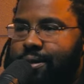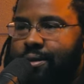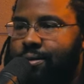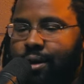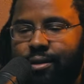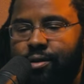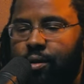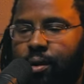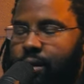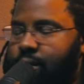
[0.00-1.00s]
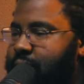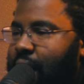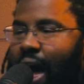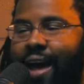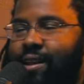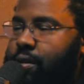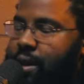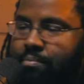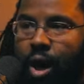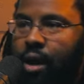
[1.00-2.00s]
Mm-hmm. He's like to the to the idle
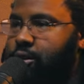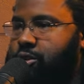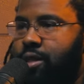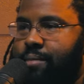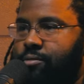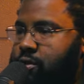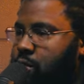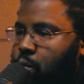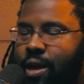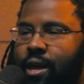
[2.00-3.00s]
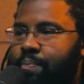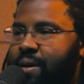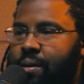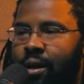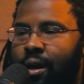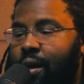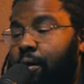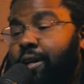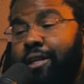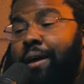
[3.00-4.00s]
admonish them, right. to the weak be. Yeah.
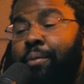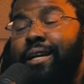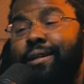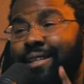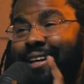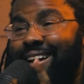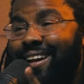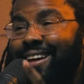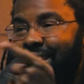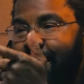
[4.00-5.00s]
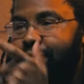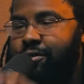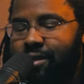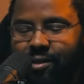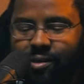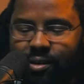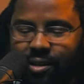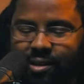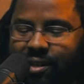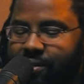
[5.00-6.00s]
He said First he, Thessalonians. Yeah. yeah. First
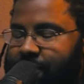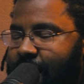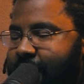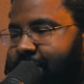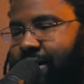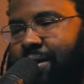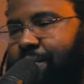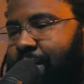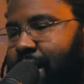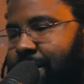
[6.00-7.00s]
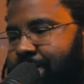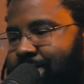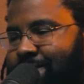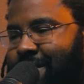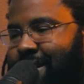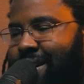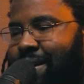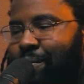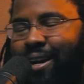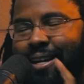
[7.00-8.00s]
Thessalonians. I think it's five. And, um,
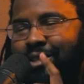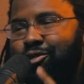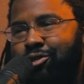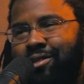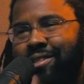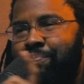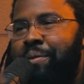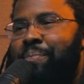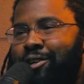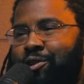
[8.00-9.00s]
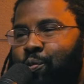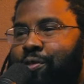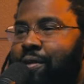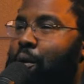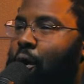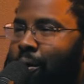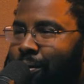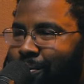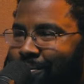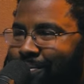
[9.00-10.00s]
but it is interesting. He says, "Be patient with them all,
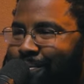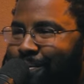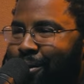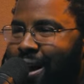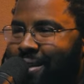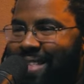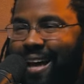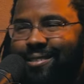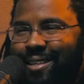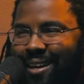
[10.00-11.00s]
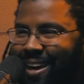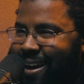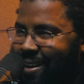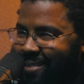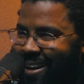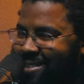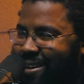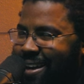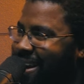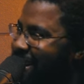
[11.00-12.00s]
right? Right. Mm. That's the key. That's the
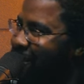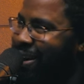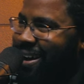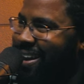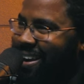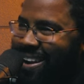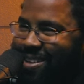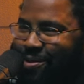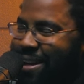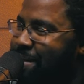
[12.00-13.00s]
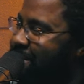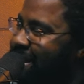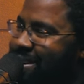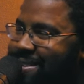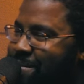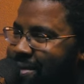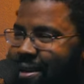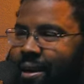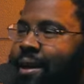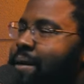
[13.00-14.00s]
key ingredient, and that's yeah. what he keeps saying to
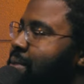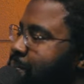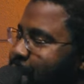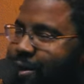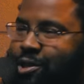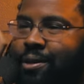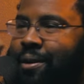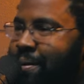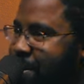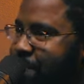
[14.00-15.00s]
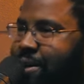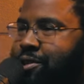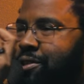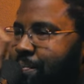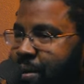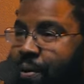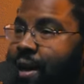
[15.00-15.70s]
Timothy: "Be patient. Be patient." Yeah. Be pa-.